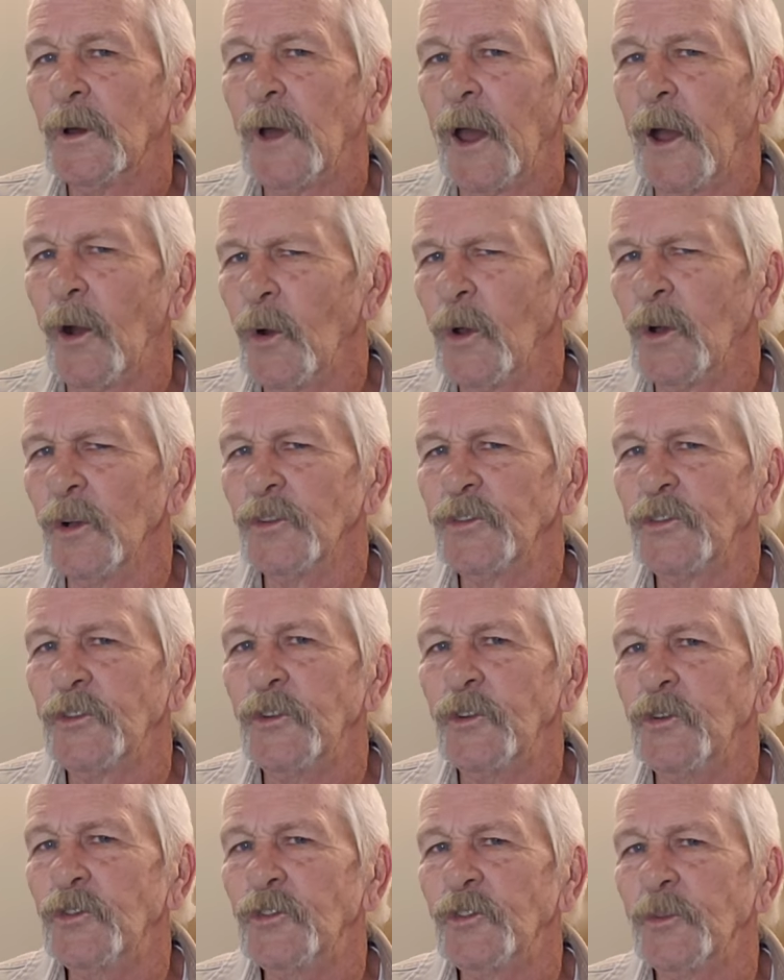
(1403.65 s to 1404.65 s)
How else
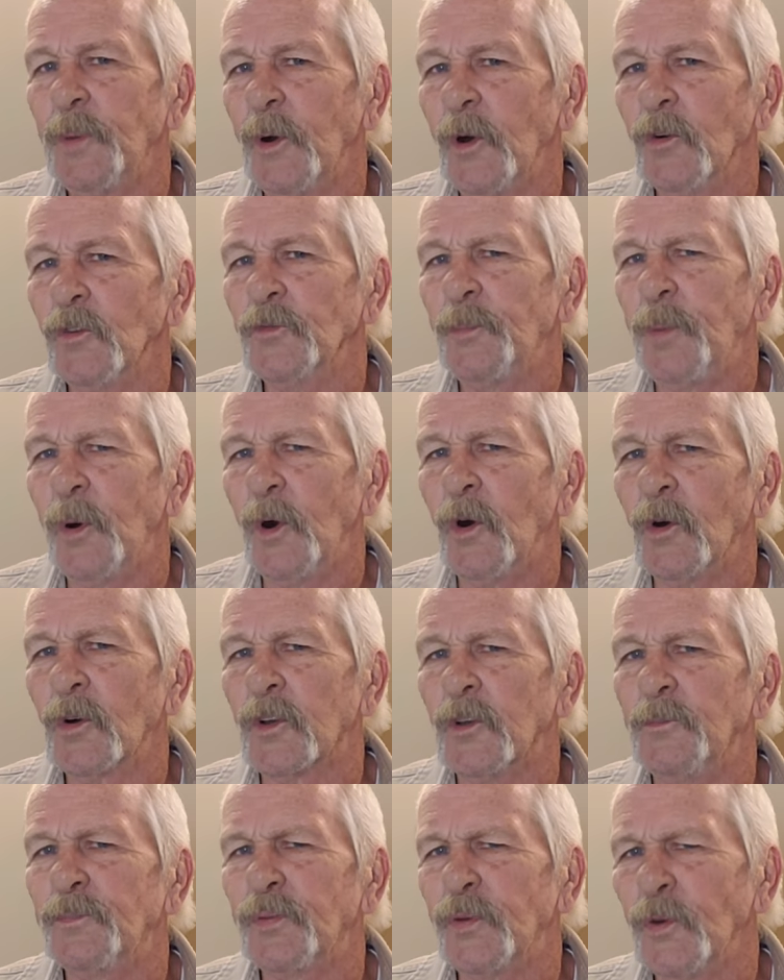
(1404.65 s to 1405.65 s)
do you suppose Paul
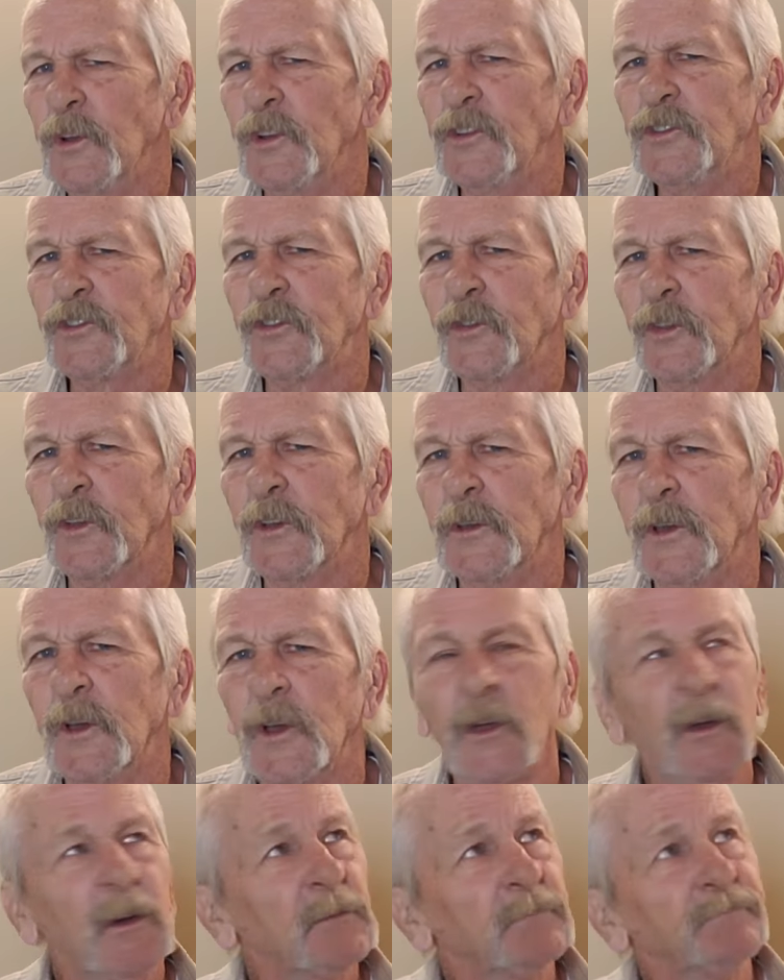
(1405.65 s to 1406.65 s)
could preach to the
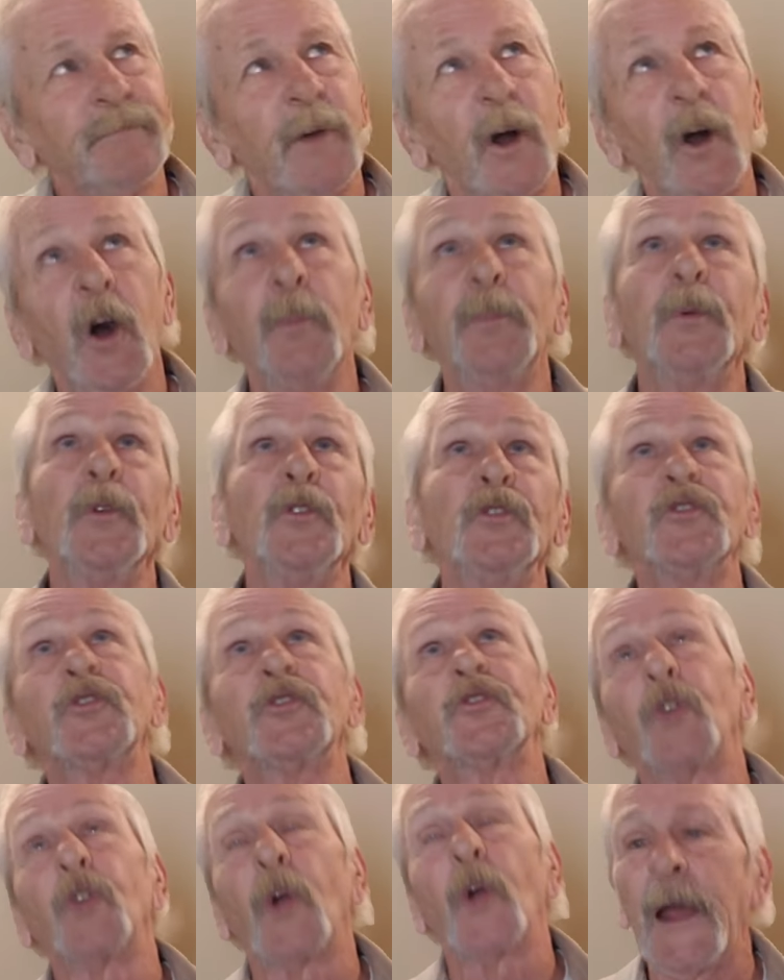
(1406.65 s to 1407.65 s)
upper
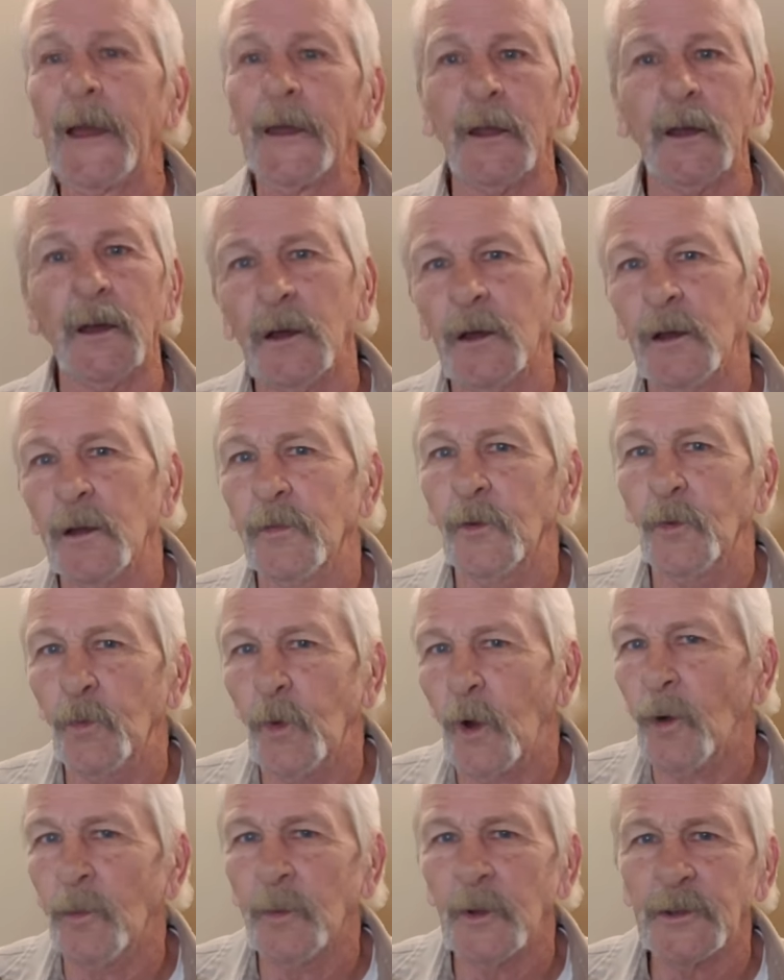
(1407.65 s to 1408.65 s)
strata of the
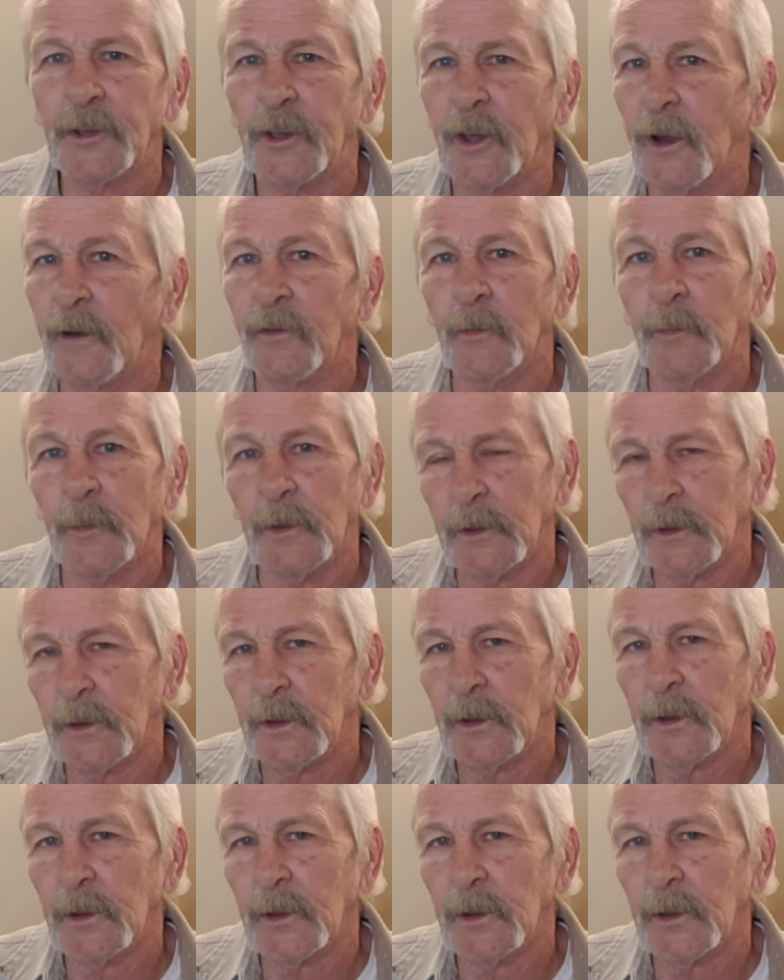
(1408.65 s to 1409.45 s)
Roman government?